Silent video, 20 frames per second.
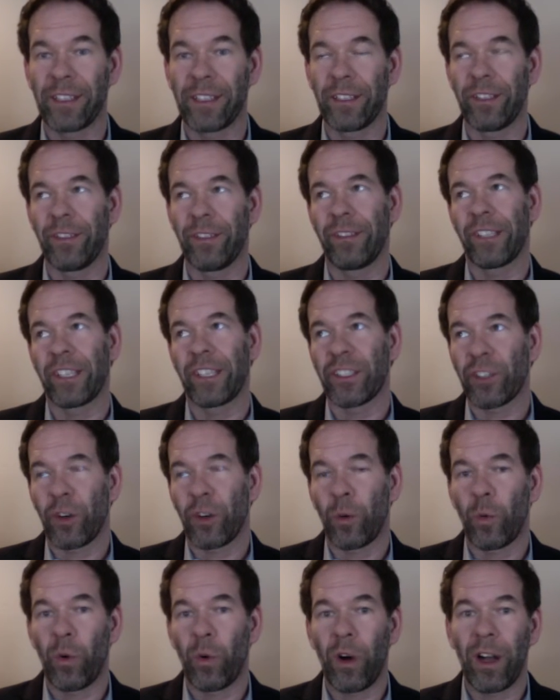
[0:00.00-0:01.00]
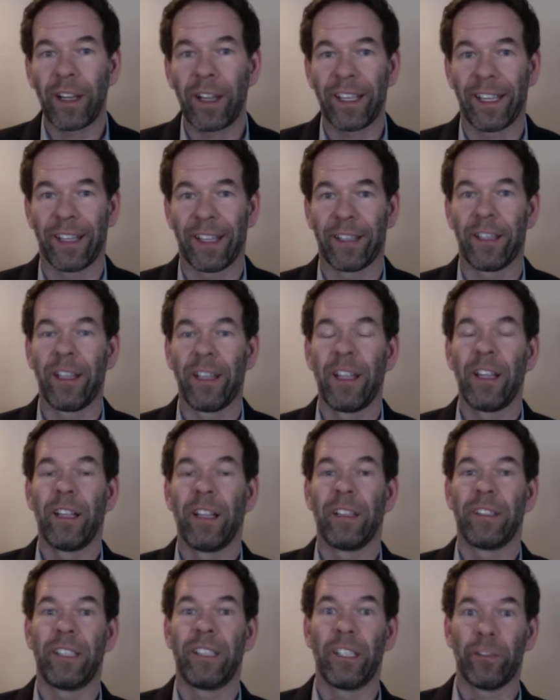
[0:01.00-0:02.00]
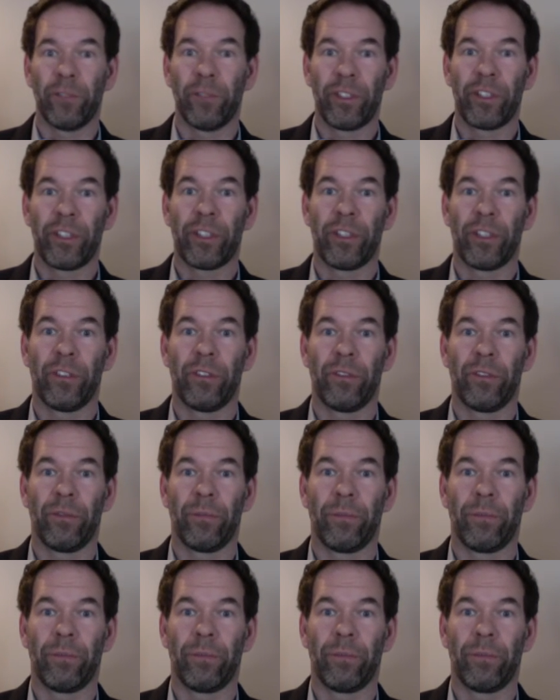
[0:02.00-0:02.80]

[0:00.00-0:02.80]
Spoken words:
as soon as they start walking, the original